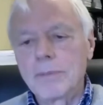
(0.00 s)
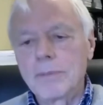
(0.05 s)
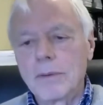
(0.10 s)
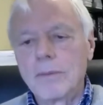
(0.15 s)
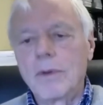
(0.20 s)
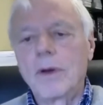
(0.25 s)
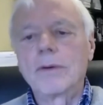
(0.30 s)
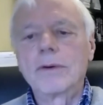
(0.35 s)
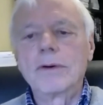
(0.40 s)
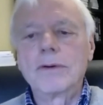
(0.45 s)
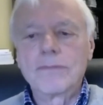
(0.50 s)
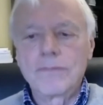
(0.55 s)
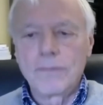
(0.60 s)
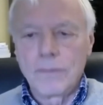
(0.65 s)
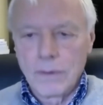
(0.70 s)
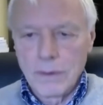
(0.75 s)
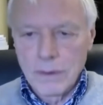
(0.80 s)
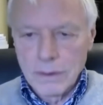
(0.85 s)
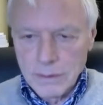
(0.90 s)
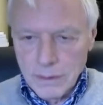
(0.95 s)
promoted
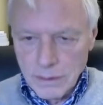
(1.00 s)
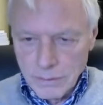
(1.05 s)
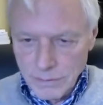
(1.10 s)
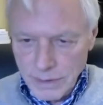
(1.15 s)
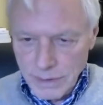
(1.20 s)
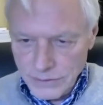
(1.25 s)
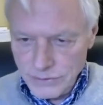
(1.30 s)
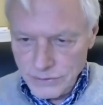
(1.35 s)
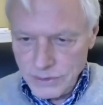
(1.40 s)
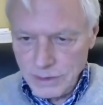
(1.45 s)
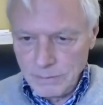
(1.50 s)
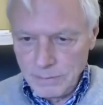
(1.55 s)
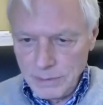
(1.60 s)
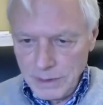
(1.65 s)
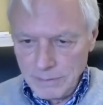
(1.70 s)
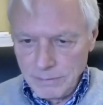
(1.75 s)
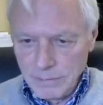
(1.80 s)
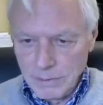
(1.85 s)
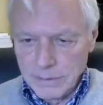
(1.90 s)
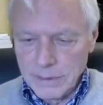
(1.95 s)
for arresting
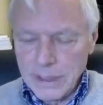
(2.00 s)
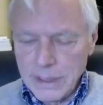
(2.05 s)
people.